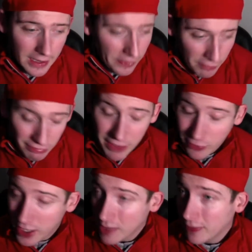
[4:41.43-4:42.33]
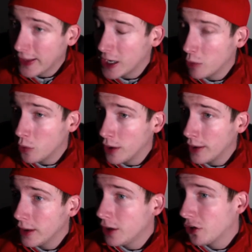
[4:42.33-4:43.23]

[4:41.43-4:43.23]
get the flavor out of it that I want,